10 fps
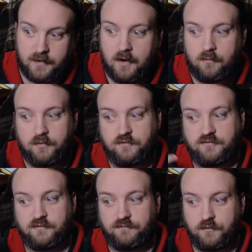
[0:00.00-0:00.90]
reducing
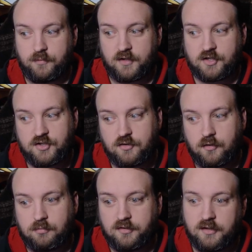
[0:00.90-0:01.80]
food production
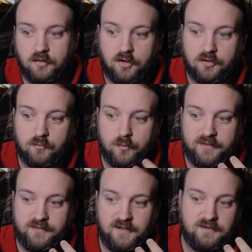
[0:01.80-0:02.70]
globally along with
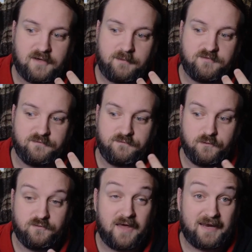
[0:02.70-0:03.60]
the types of food
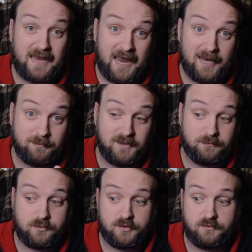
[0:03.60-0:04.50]
that can be
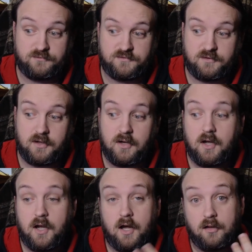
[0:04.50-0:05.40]
produced.
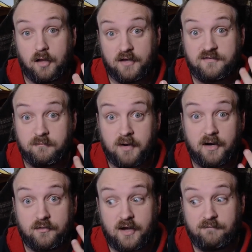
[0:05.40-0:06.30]
A loss in
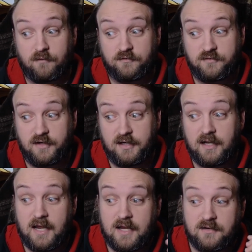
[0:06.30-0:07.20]
biodiversity
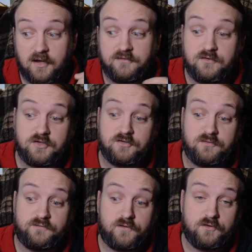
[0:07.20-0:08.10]
doesn't just
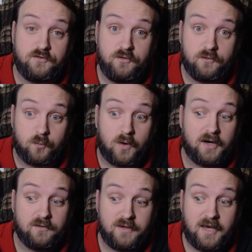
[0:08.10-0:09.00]
refer to the
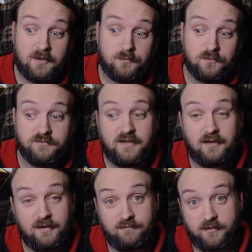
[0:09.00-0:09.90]
wild animals that
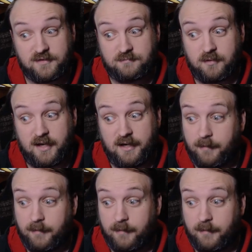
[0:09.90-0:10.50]
live on this planet.